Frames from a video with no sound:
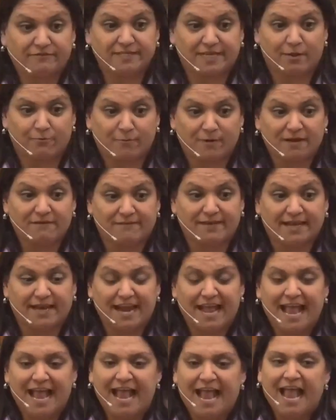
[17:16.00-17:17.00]
have to get rid of
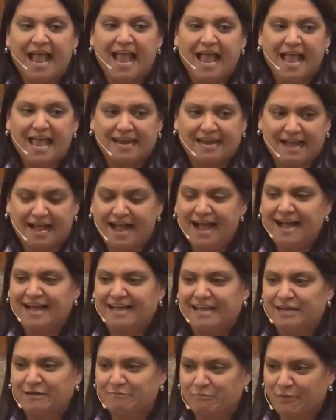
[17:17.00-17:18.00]
it. And
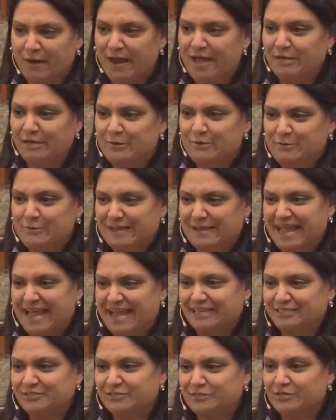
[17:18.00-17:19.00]
I, a brand new
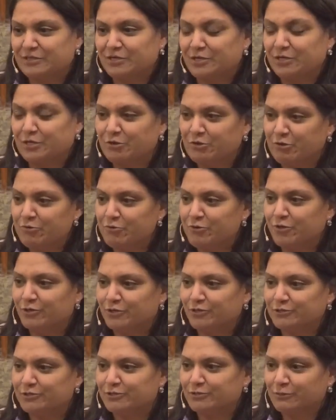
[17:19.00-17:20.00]
cantor,
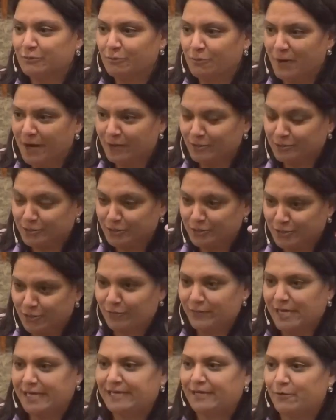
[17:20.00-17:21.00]
Googled where to
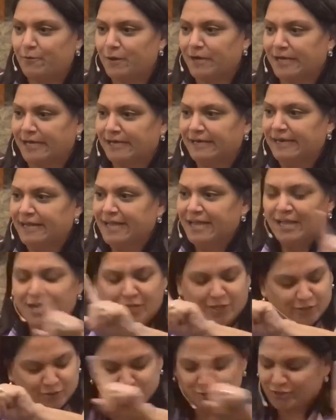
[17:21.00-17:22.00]
donate an organ.
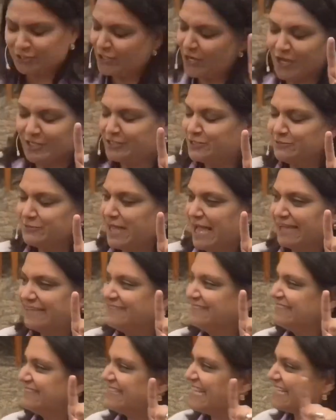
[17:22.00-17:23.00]
You should not do
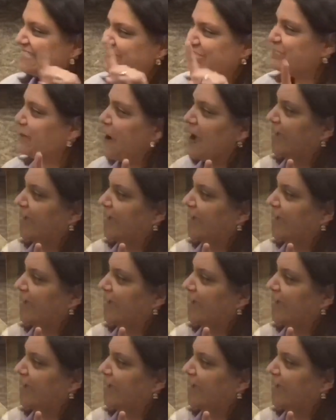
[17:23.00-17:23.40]
that. that is